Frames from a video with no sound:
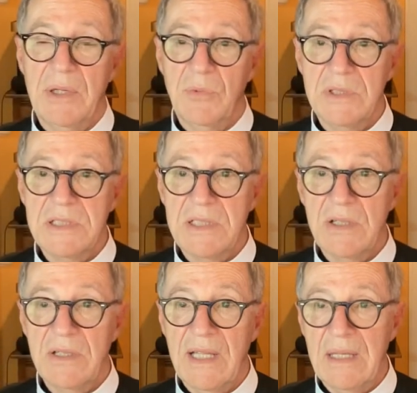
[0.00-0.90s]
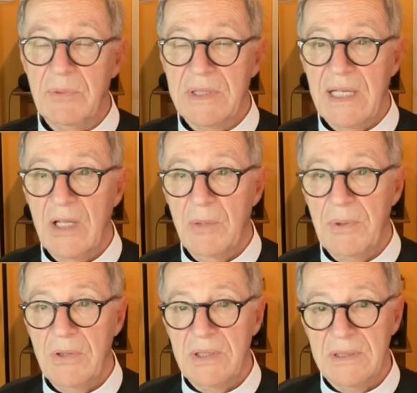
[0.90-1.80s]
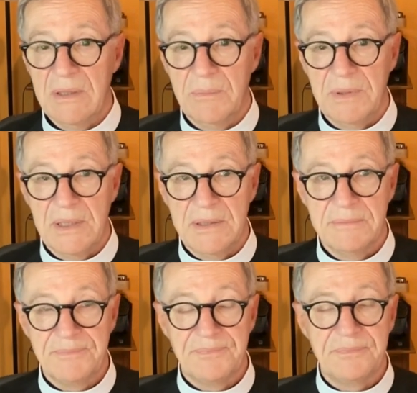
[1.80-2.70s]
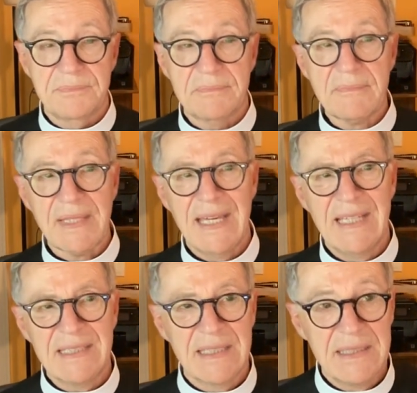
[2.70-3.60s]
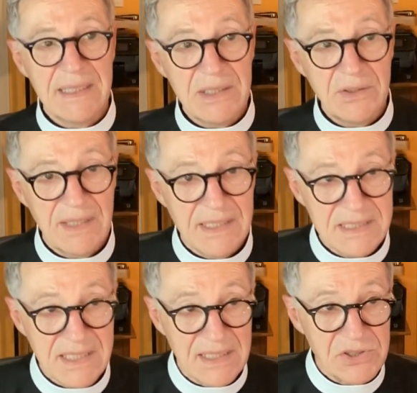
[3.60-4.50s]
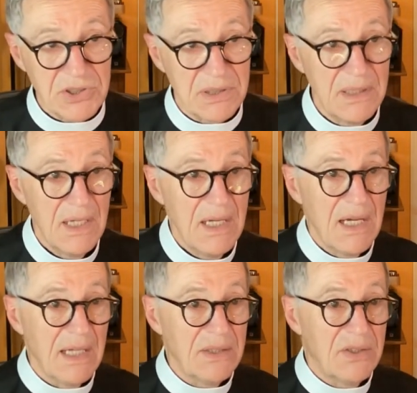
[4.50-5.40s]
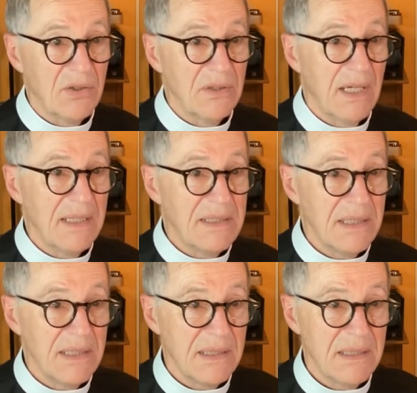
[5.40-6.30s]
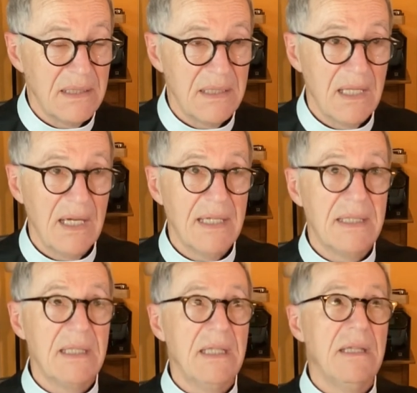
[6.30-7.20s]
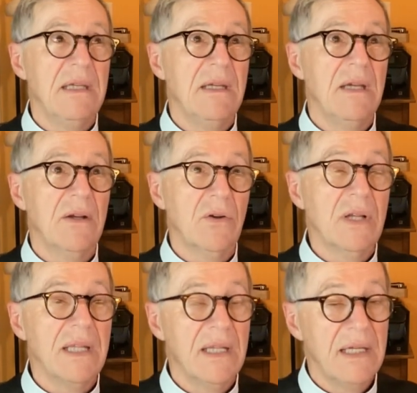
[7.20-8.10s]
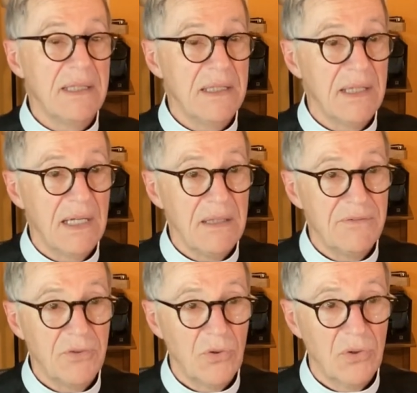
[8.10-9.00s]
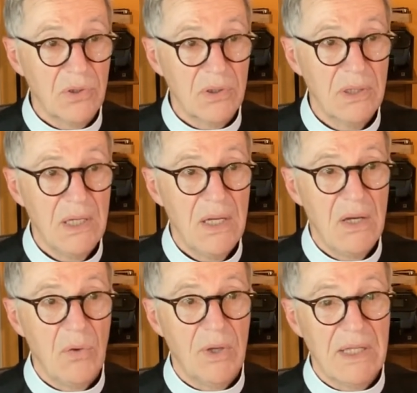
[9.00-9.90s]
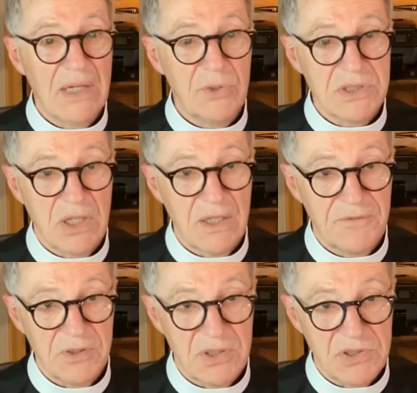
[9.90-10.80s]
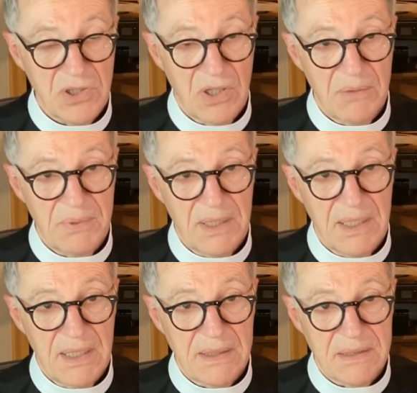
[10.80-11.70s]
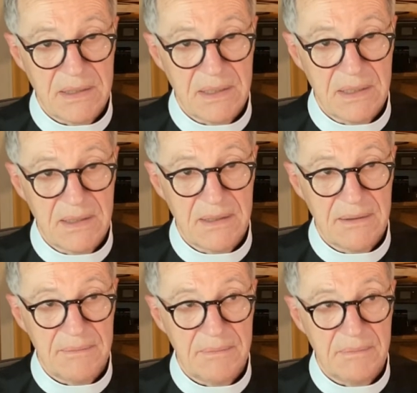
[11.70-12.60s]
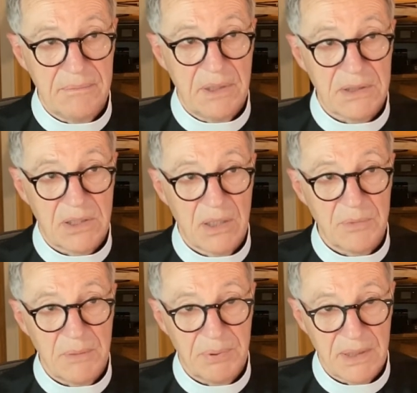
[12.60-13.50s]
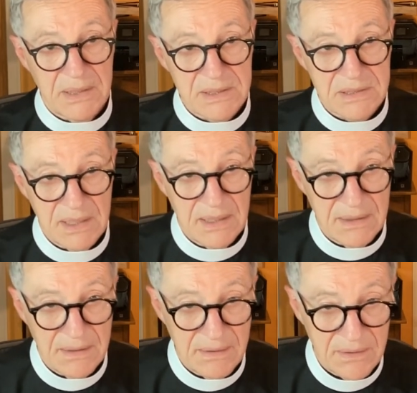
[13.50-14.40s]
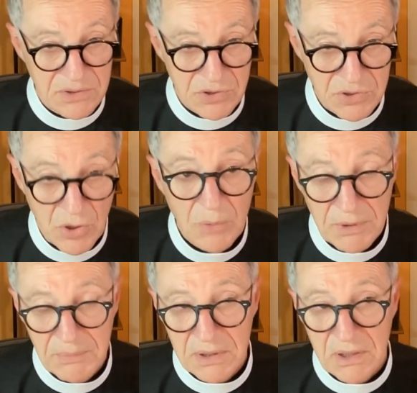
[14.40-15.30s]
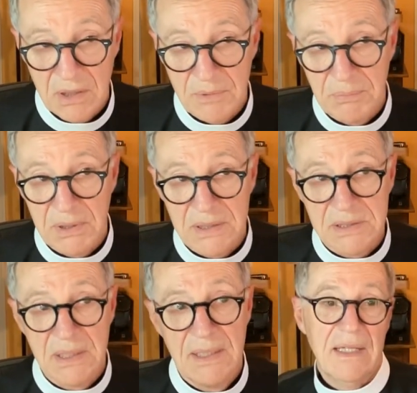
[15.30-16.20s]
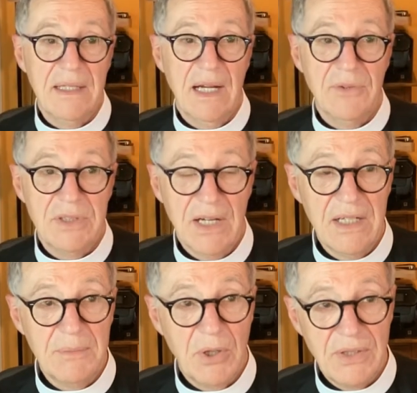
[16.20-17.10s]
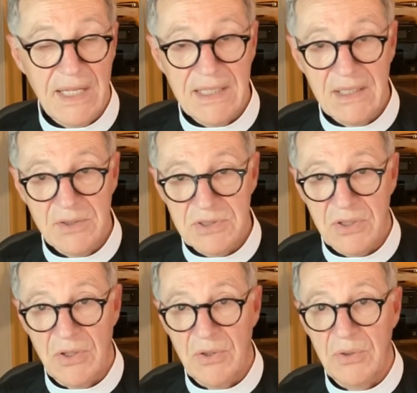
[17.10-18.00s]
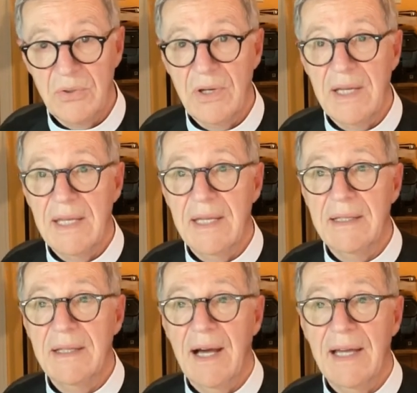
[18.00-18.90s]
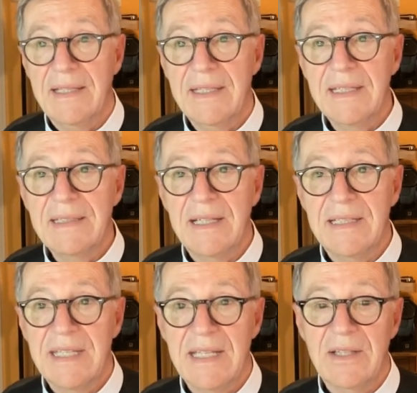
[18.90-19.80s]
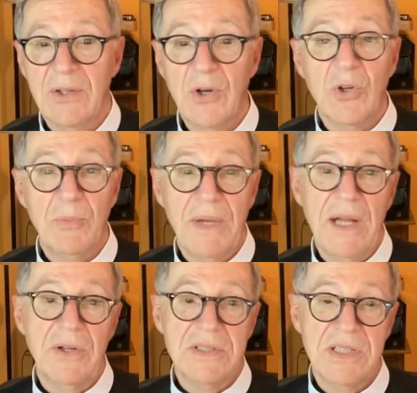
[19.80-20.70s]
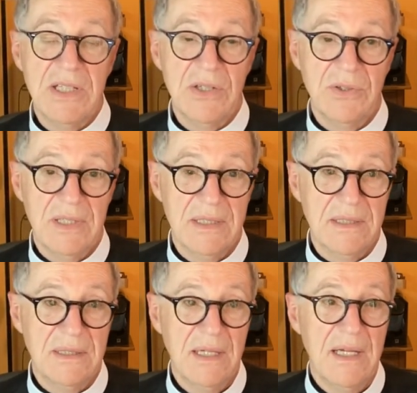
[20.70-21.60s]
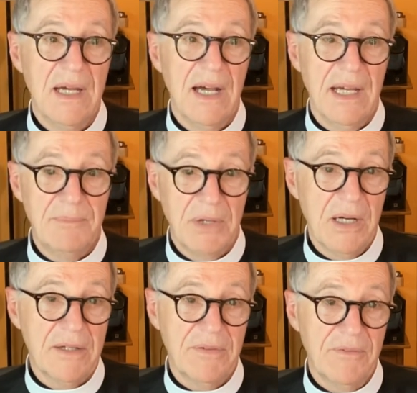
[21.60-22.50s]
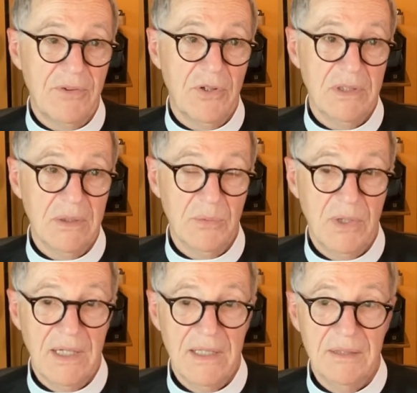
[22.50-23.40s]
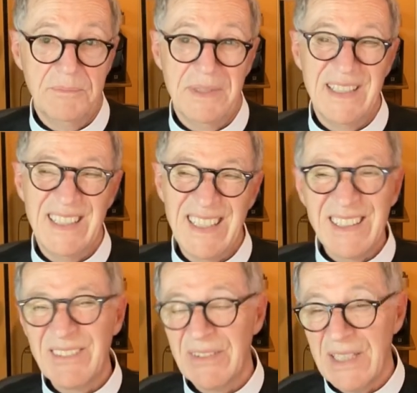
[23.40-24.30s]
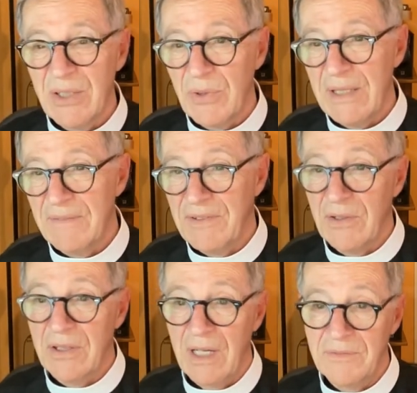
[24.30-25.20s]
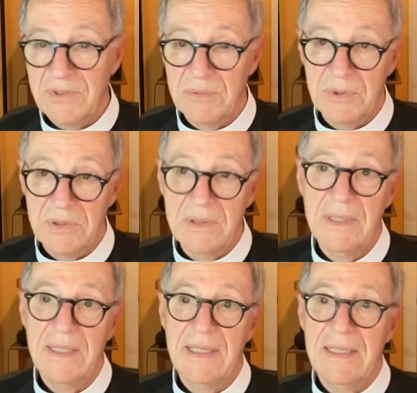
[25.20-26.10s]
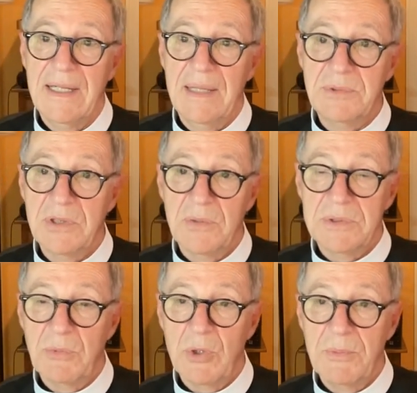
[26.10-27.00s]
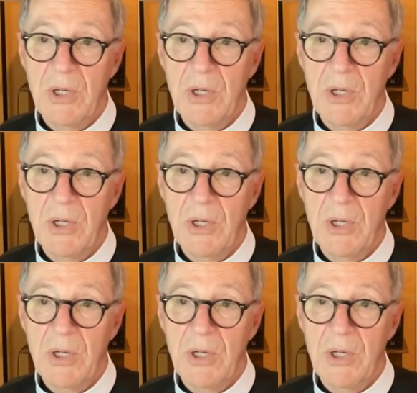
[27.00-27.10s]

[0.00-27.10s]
but was still able to help out a little bit and continued at Ascension until 1990, early 1994 when I was offered the job at um, Montgomery Place and the church home at Montgomery Place. And I retired about eight years ago, and I did attend the local parish here in Hyde Park for a little while, but didn't really quite feel comfortable. I'm sure it was more